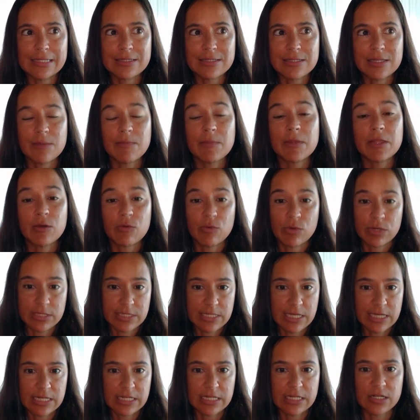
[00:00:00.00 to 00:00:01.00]
some of the ones
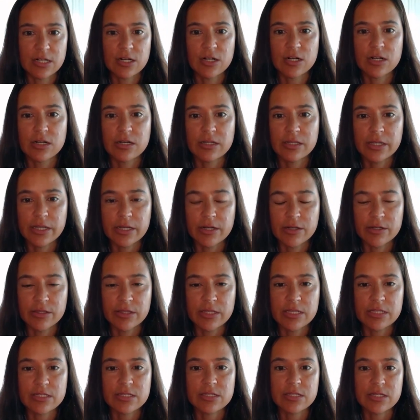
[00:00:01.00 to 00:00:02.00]
I did earlier
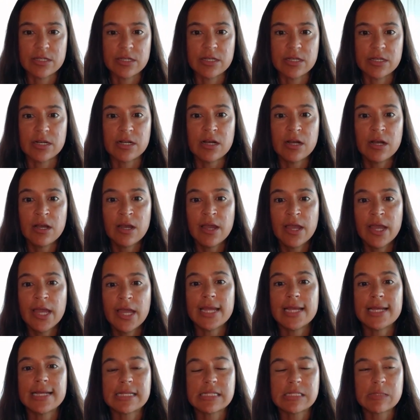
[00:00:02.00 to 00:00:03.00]
this year,
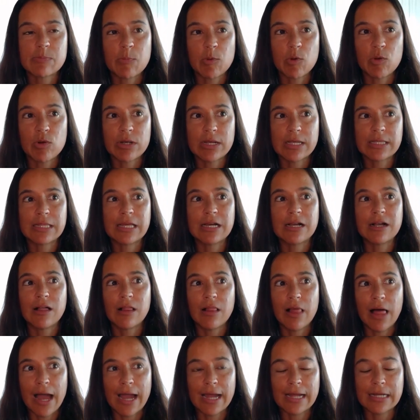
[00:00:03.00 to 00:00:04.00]
exploring the
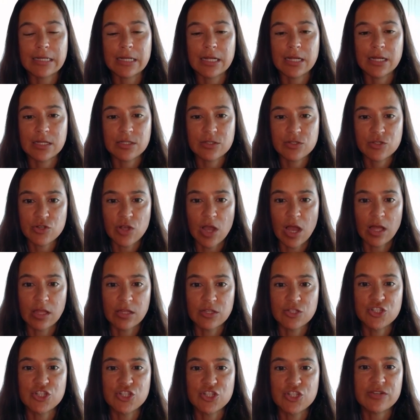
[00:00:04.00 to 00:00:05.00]
galactic
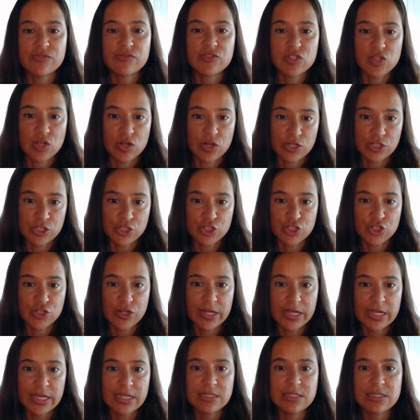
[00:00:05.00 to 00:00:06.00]
astrology of certain
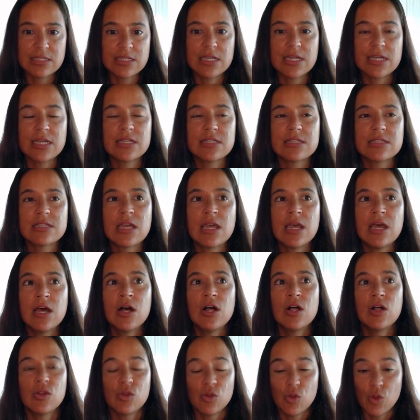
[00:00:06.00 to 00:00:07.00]
transits,
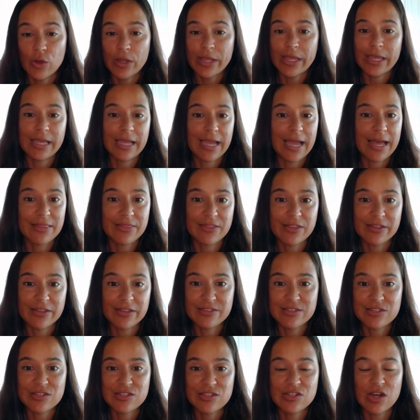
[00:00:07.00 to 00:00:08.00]
looking at the
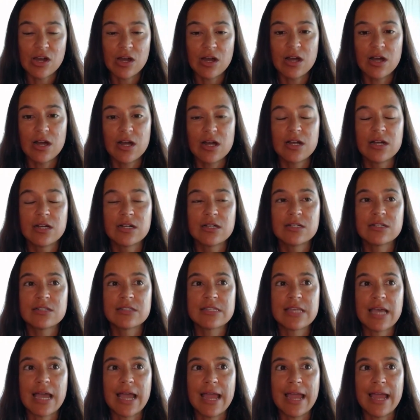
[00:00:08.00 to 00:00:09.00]

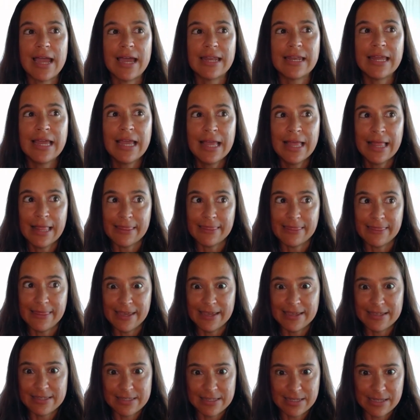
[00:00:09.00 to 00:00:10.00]
stars. And
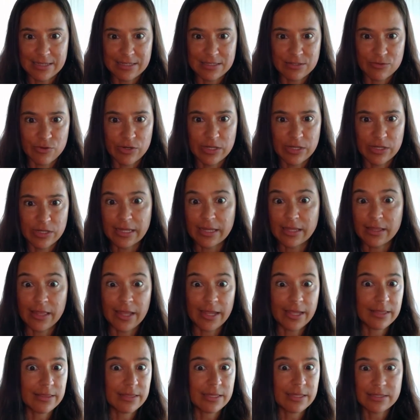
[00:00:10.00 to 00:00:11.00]
this is really
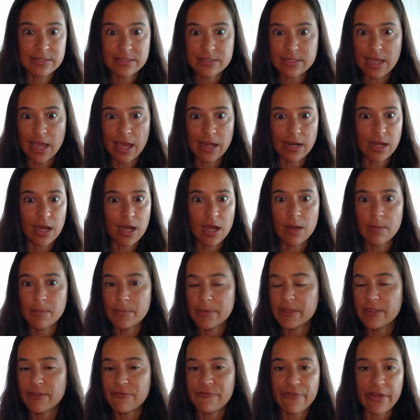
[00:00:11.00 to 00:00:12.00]
like the setup,
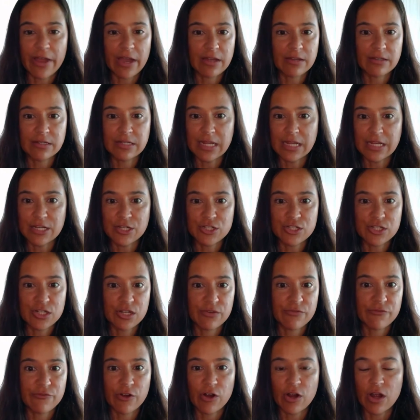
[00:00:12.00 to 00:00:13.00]
the
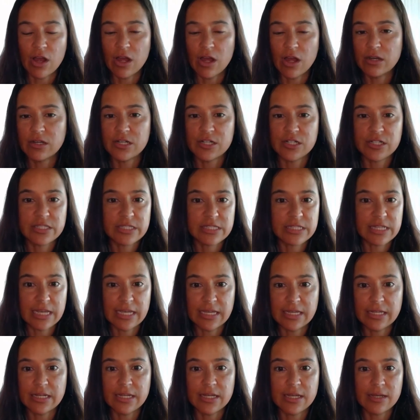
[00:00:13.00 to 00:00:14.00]
foundation for
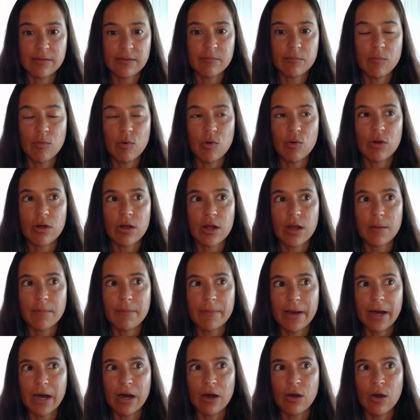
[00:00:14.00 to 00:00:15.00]
understanding more
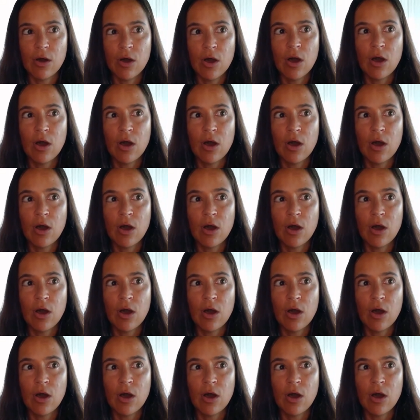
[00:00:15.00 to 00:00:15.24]
about